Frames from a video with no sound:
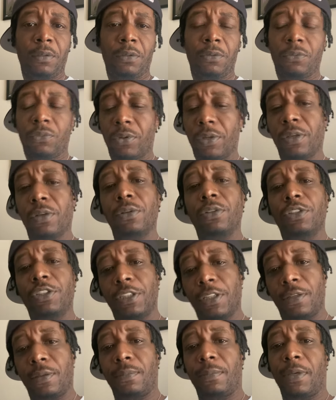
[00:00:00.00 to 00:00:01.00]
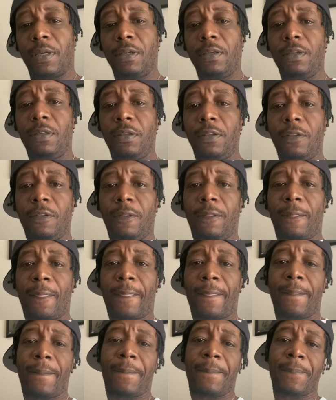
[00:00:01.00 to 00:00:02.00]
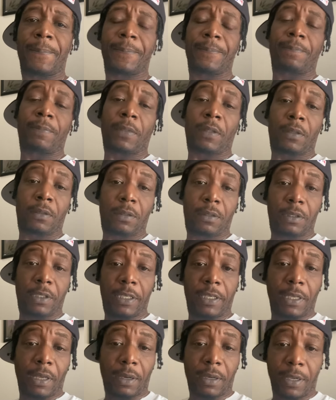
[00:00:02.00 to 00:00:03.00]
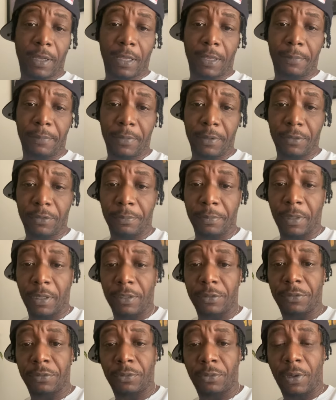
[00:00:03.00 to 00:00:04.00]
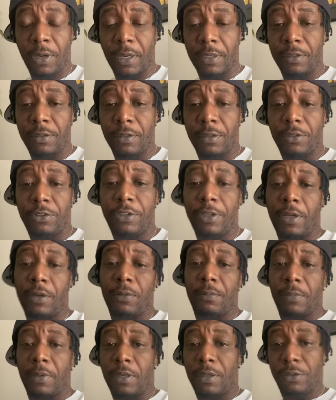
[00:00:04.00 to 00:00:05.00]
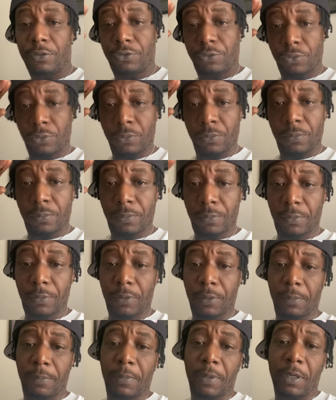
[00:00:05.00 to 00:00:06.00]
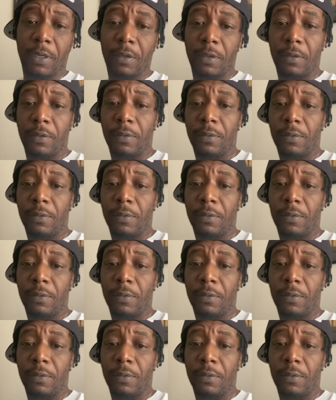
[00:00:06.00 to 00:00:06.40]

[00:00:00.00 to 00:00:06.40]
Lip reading: Real shit, man. Leave your comments, man. Subscribe to the channel, man. It's true. I'm out.